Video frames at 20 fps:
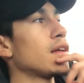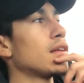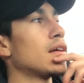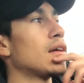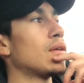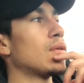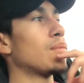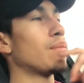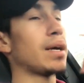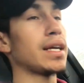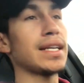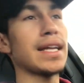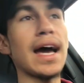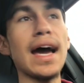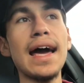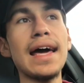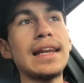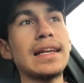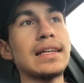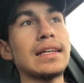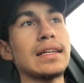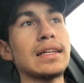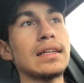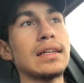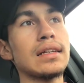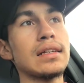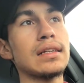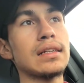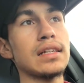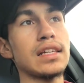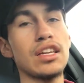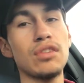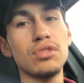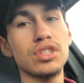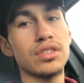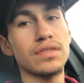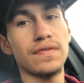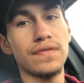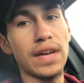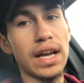You know, my dad, he
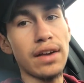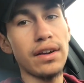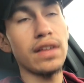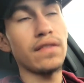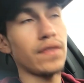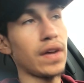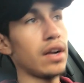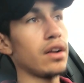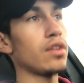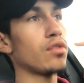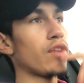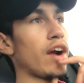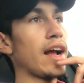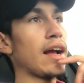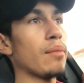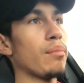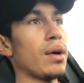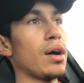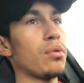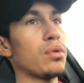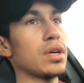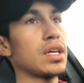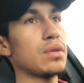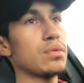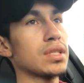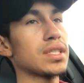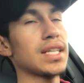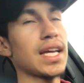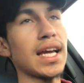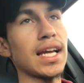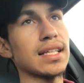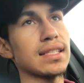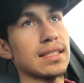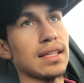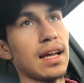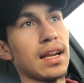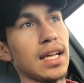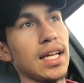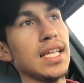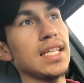was very, very right about what he was saying. It's
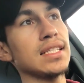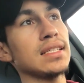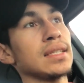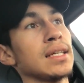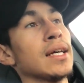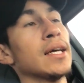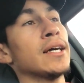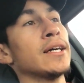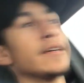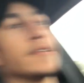not easy.